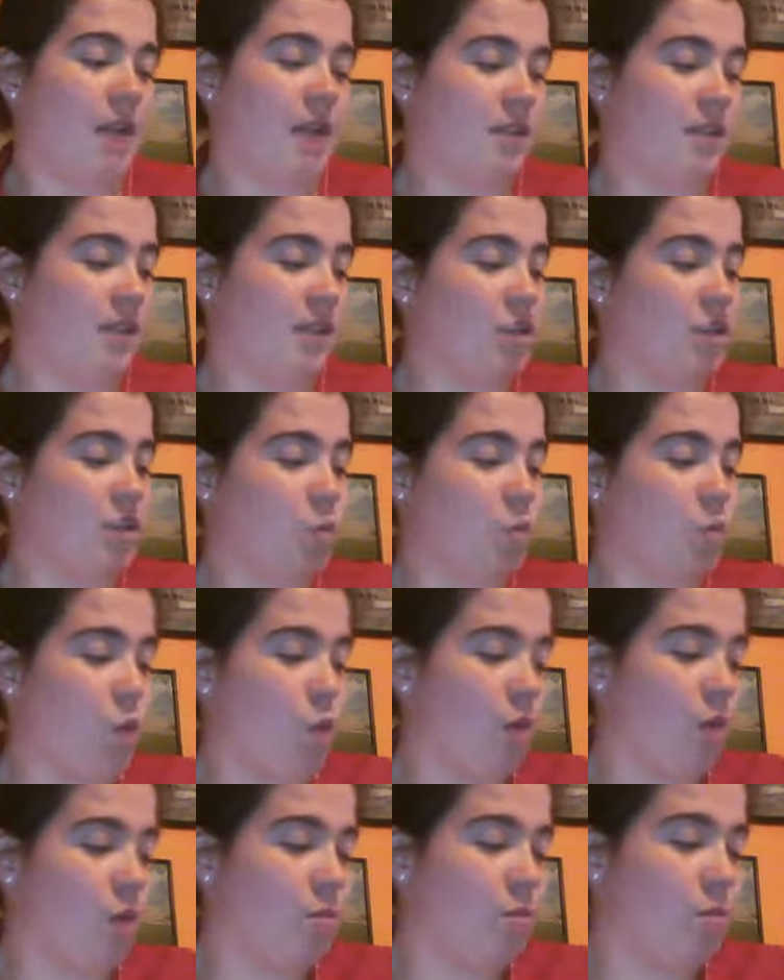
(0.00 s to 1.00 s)
finish
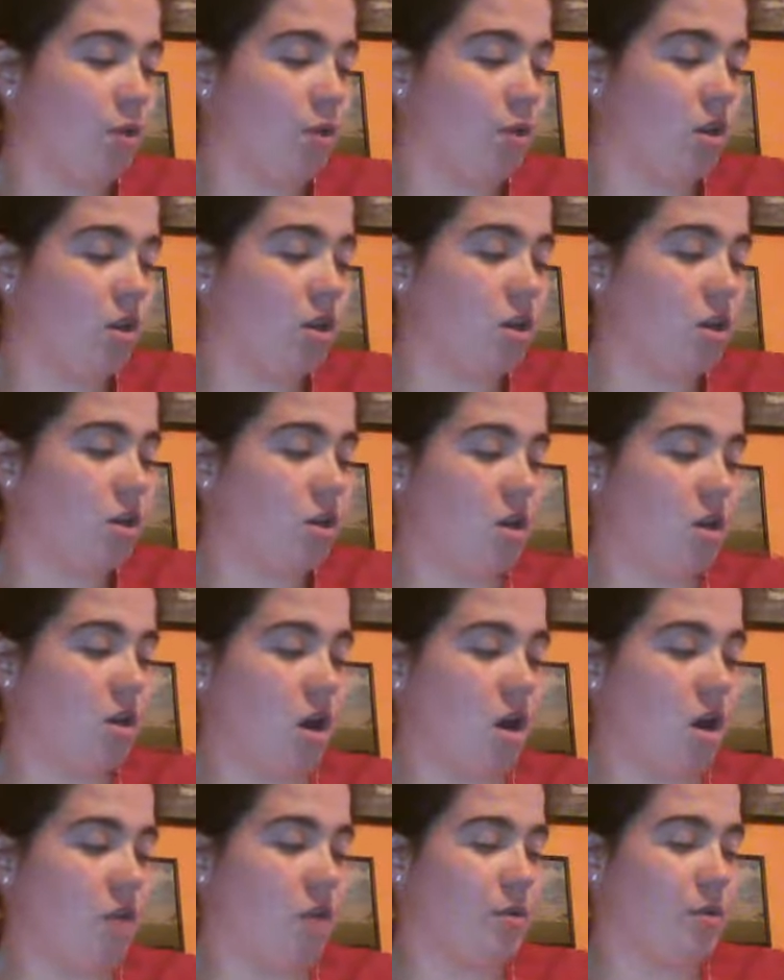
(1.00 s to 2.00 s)
one book
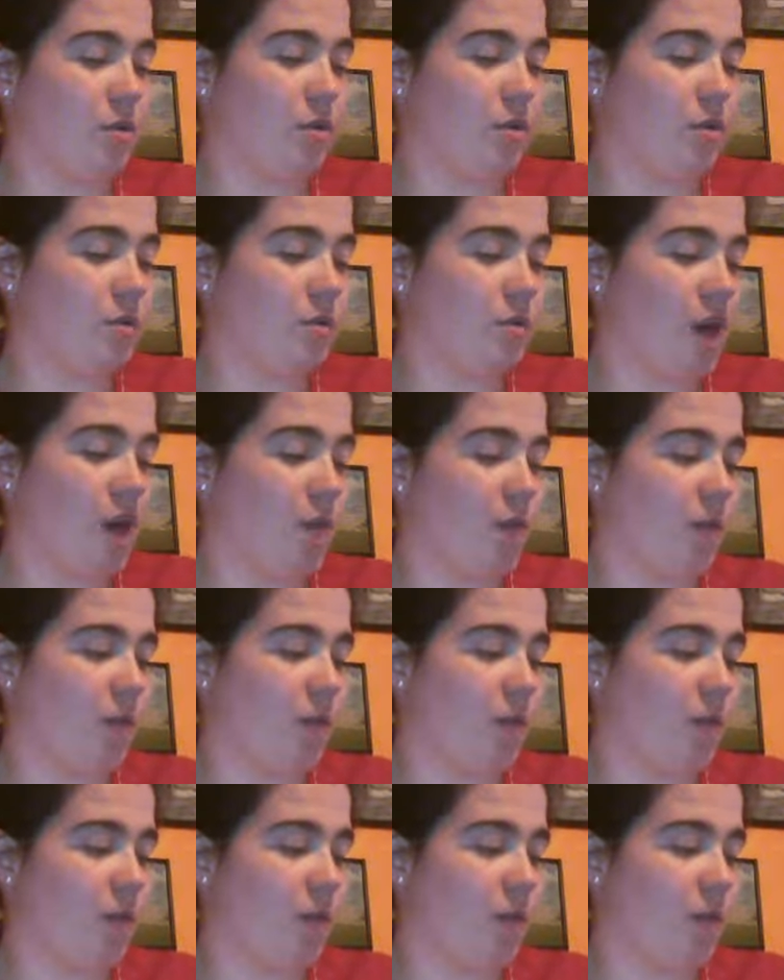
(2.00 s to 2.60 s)
on the Booktubeathon,